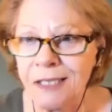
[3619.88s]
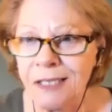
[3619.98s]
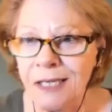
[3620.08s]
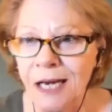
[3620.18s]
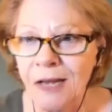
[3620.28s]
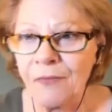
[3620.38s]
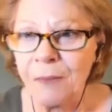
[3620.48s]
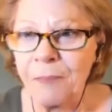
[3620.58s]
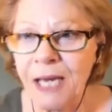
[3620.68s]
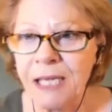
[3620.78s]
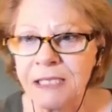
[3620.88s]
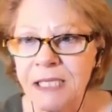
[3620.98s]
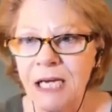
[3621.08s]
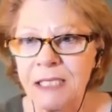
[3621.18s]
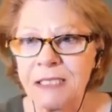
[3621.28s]
and they began to
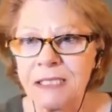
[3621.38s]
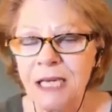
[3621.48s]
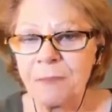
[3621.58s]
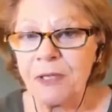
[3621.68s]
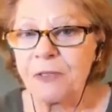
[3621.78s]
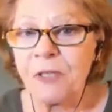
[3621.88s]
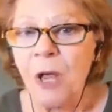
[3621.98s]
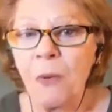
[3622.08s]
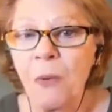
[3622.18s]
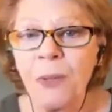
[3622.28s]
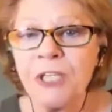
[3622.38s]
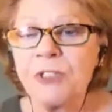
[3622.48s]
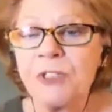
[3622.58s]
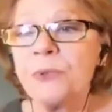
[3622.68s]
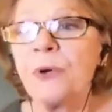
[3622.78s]
understand, because we
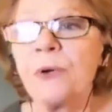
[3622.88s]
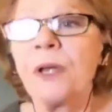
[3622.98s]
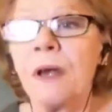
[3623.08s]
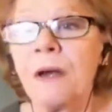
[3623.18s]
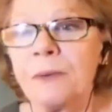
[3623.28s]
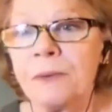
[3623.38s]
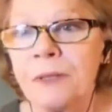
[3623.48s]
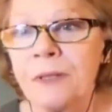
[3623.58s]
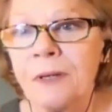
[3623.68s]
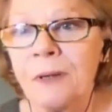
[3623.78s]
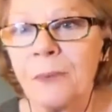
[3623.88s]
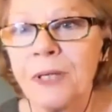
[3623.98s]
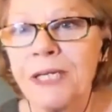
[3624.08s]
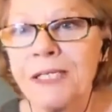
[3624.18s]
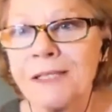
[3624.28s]
do not know what
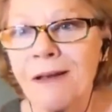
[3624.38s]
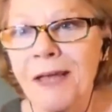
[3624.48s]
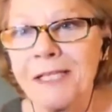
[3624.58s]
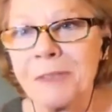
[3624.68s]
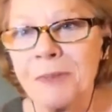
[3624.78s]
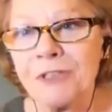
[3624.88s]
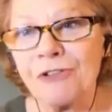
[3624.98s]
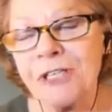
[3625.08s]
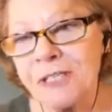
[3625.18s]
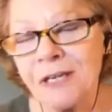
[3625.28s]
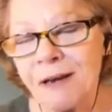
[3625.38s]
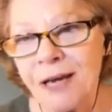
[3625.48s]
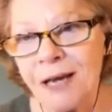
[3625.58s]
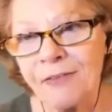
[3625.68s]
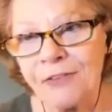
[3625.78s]
it is like to be treated like
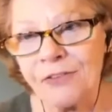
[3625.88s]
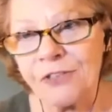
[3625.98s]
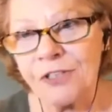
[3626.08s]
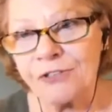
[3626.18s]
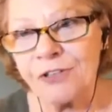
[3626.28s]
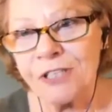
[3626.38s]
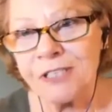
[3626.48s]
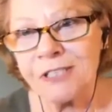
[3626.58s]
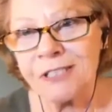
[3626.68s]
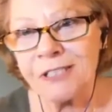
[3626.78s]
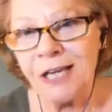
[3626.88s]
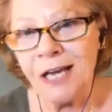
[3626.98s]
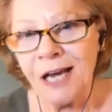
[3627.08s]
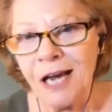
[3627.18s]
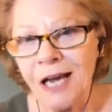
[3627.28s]
others are treated.
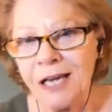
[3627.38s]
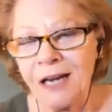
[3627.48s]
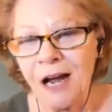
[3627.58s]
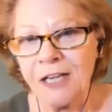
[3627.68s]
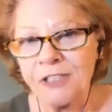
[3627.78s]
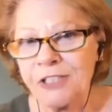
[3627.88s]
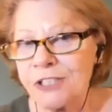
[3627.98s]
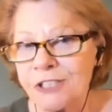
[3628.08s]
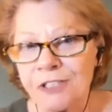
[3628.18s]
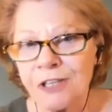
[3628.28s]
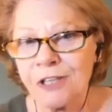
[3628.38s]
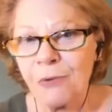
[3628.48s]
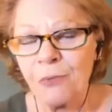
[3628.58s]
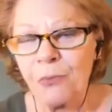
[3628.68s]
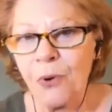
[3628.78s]
And I just
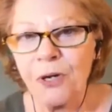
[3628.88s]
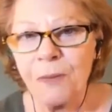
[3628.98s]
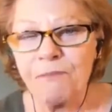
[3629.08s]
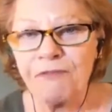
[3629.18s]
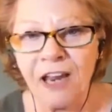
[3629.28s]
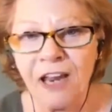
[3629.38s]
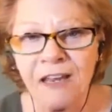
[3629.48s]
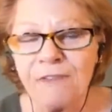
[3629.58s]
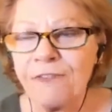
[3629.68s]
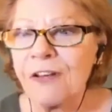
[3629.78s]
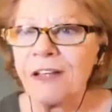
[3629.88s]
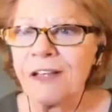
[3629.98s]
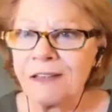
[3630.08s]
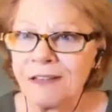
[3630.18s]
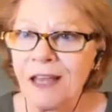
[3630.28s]
thought, what a brave
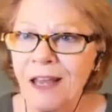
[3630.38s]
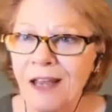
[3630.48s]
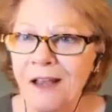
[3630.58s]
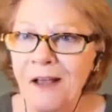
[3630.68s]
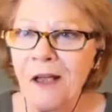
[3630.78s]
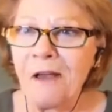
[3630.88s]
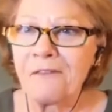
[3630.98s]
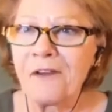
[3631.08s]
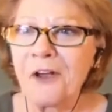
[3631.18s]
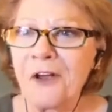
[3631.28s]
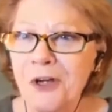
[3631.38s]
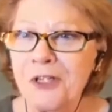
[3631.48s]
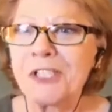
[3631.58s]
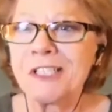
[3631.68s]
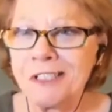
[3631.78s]
thing for her
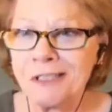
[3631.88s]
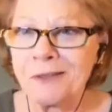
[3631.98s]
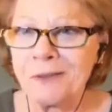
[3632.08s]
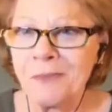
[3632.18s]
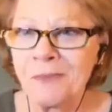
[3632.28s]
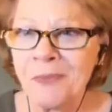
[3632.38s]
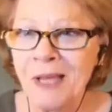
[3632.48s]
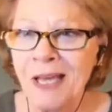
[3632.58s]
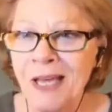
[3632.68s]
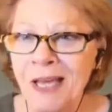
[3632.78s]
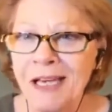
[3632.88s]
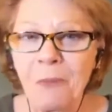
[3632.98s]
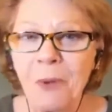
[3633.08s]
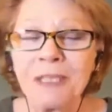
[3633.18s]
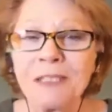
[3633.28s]
to do. And I
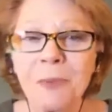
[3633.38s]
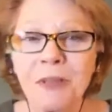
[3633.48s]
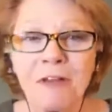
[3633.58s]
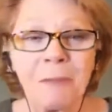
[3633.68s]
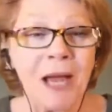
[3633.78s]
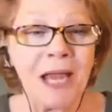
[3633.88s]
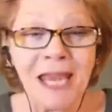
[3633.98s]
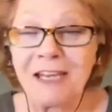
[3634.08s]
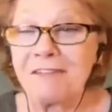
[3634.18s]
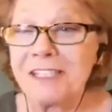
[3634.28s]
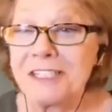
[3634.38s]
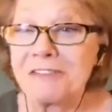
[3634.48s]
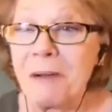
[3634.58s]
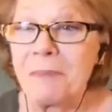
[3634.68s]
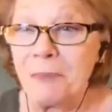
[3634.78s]
wondered whether it might get her into
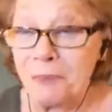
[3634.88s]
trouble,